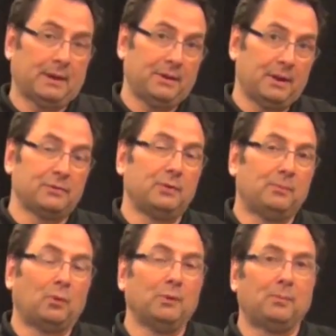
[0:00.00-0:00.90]
Another
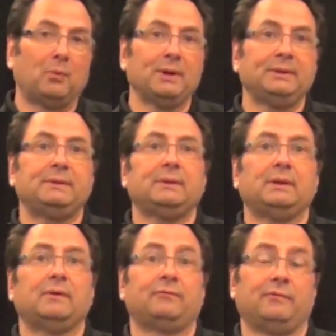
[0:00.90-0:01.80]
important point,
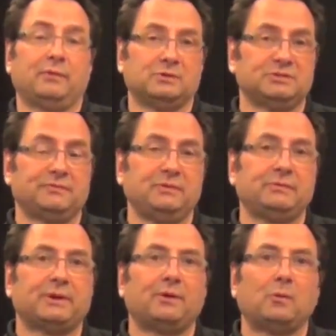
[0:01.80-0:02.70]
for those of you
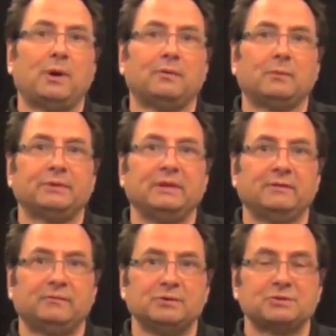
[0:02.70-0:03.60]
that are aware of what the
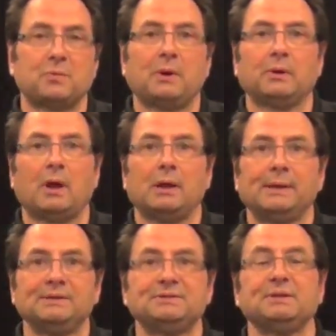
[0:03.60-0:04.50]
inverse square law
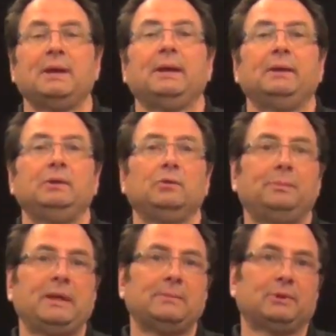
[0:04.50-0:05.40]
is, you will
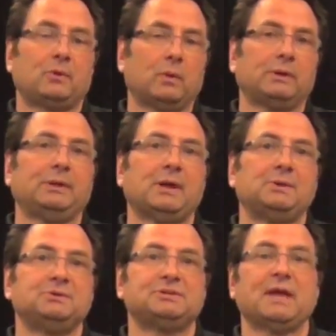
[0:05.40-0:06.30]
be able to quickly
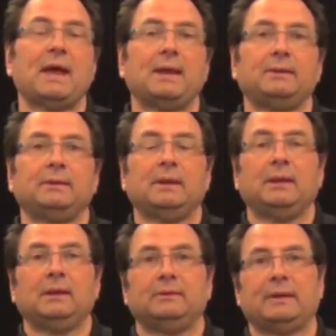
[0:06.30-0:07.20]
understand
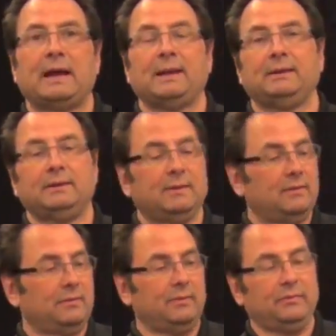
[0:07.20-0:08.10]
that
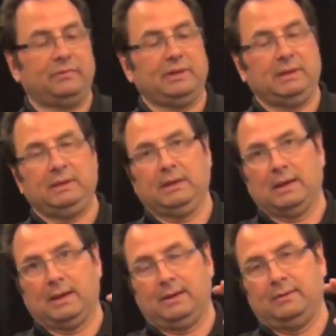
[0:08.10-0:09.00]
the
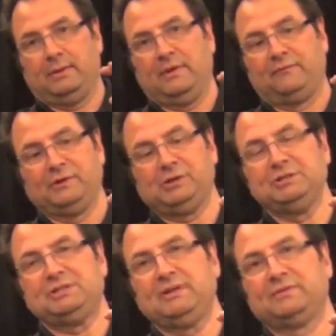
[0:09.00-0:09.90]

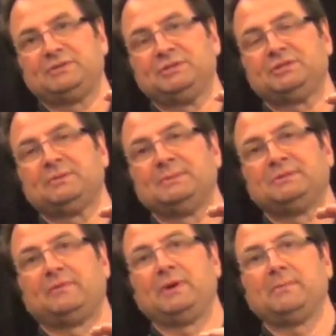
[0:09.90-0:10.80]
efficiency of a system
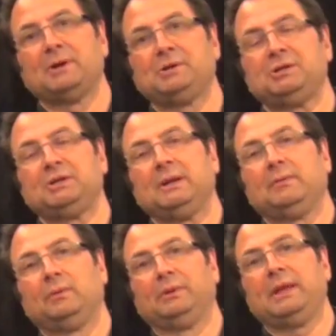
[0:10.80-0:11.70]
is very much
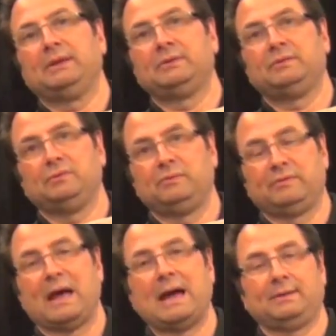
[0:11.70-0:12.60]
related to
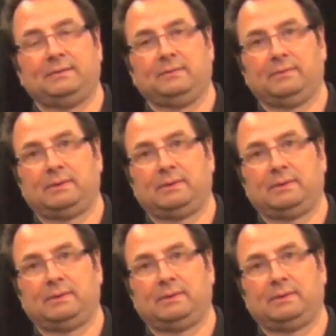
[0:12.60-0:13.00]
that